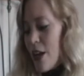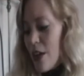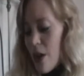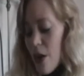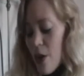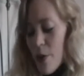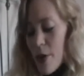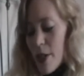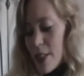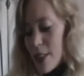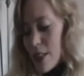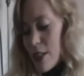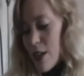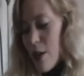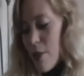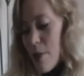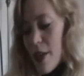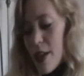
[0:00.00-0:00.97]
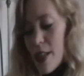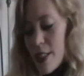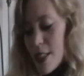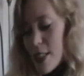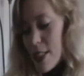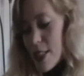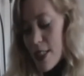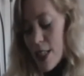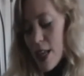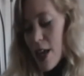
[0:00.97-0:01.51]
goings and comings,
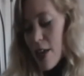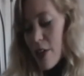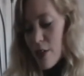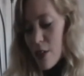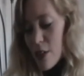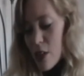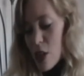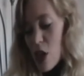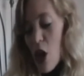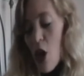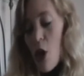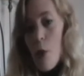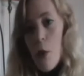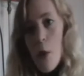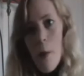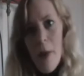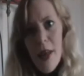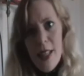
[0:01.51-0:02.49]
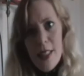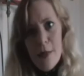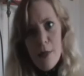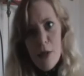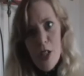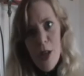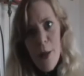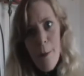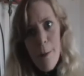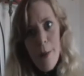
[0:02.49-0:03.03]
ins and outs, we'll make some
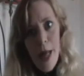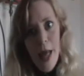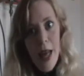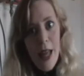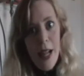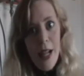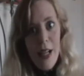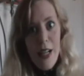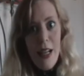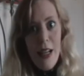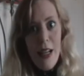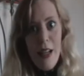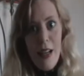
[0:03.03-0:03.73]
champagne.